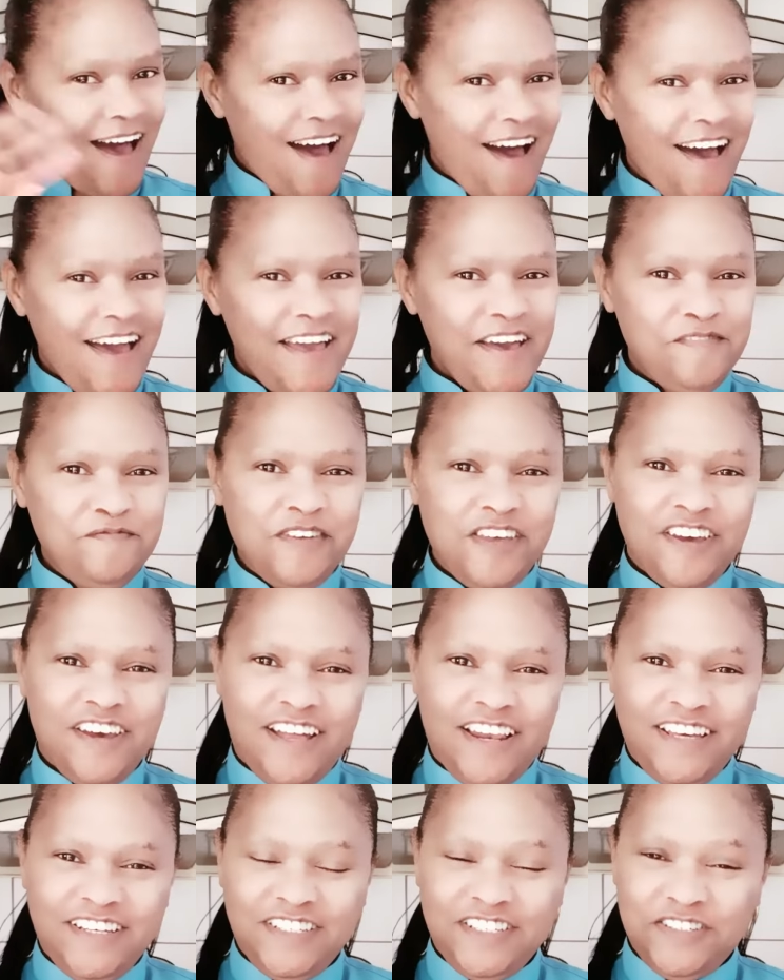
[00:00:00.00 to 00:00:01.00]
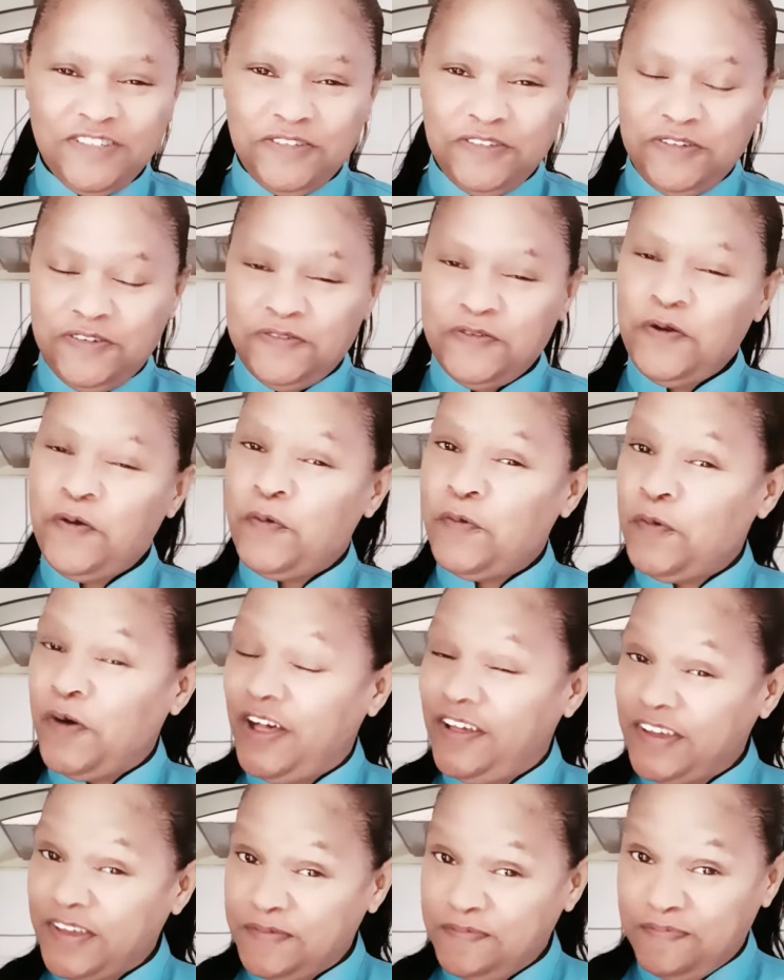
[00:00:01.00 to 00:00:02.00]
Hi, I'm Kirly-sue.
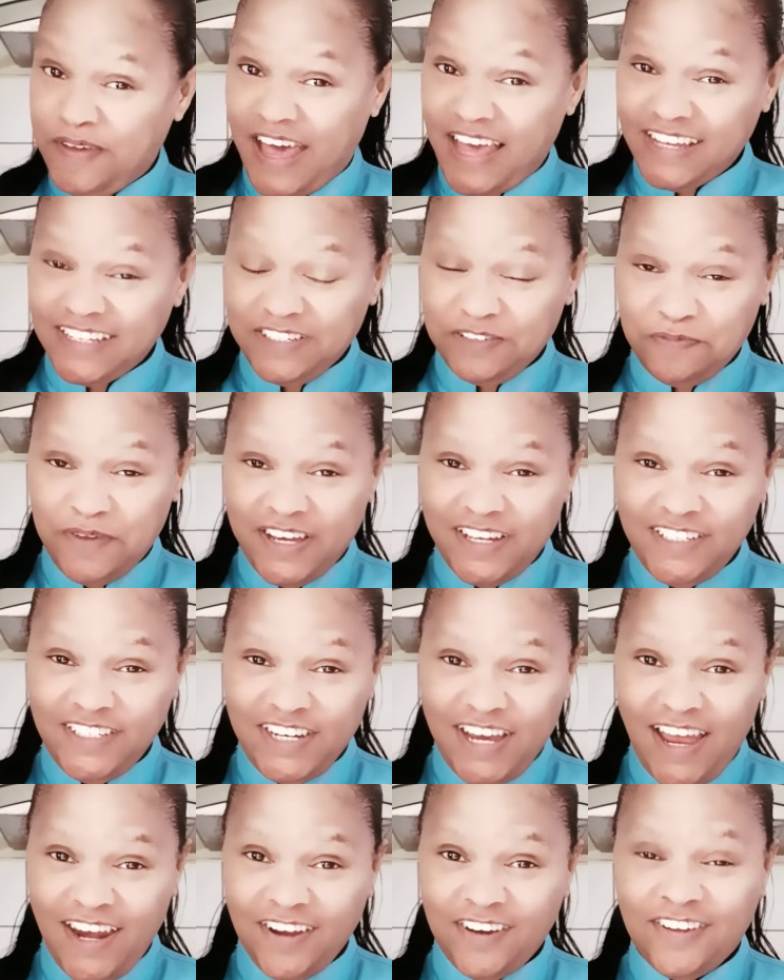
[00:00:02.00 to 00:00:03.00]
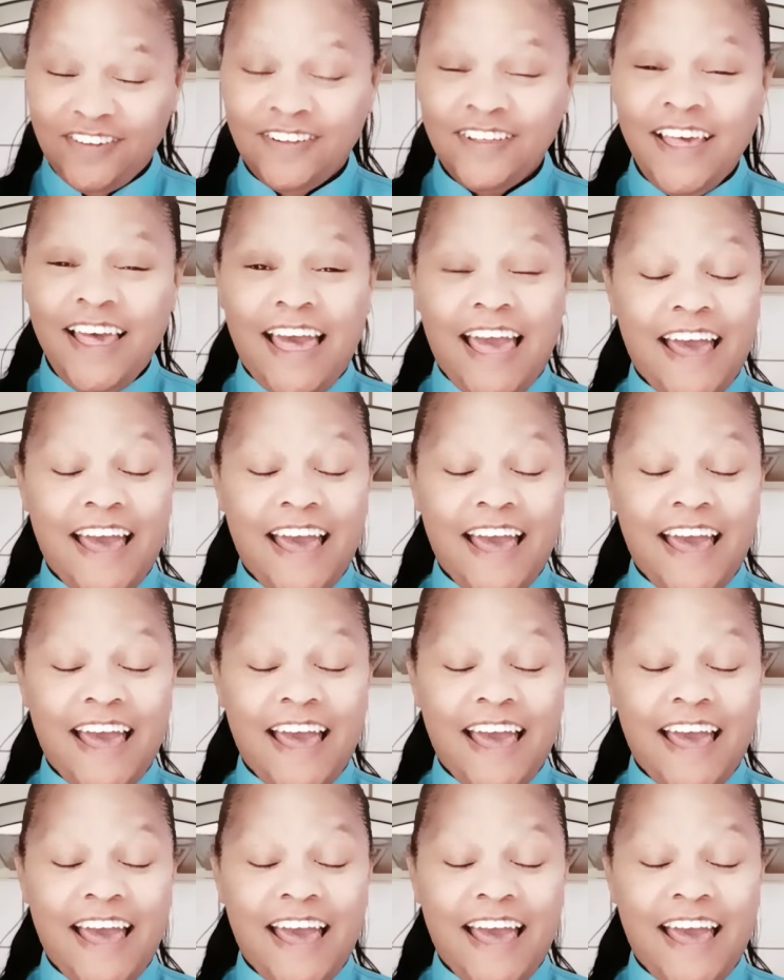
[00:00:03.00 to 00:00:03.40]
Welcome back to my channel.